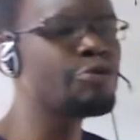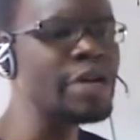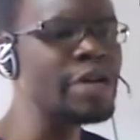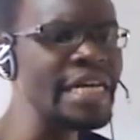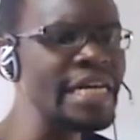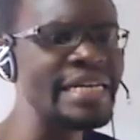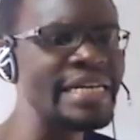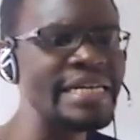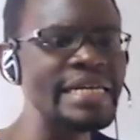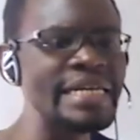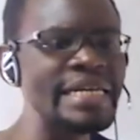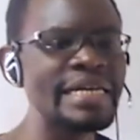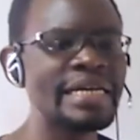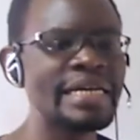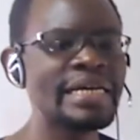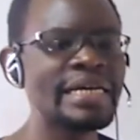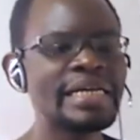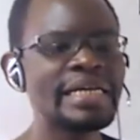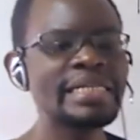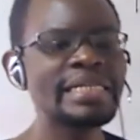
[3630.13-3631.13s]

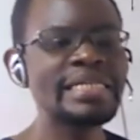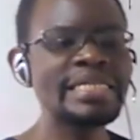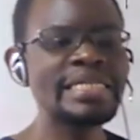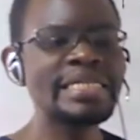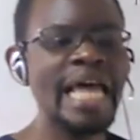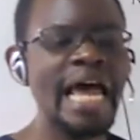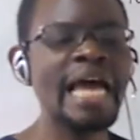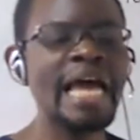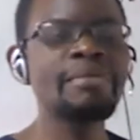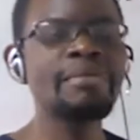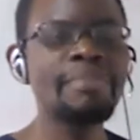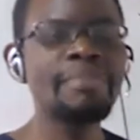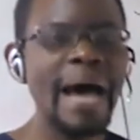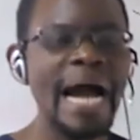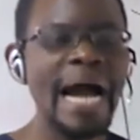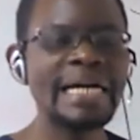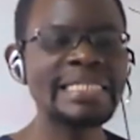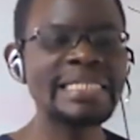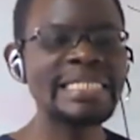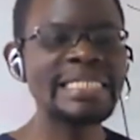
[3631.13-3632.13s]

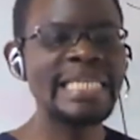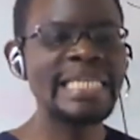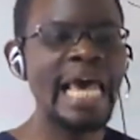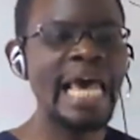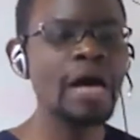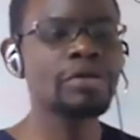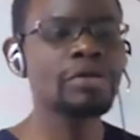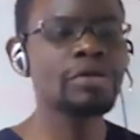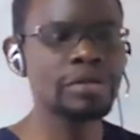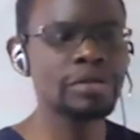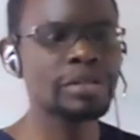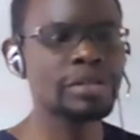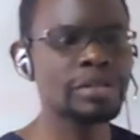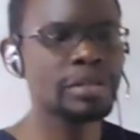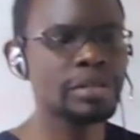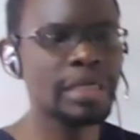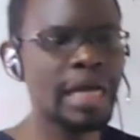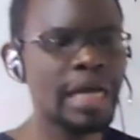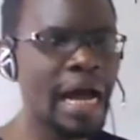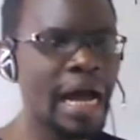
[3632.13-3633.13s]
Reed-Sternberg cells,
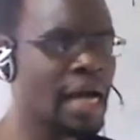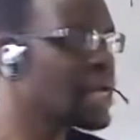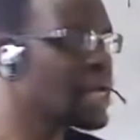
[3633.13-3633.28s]
yeah?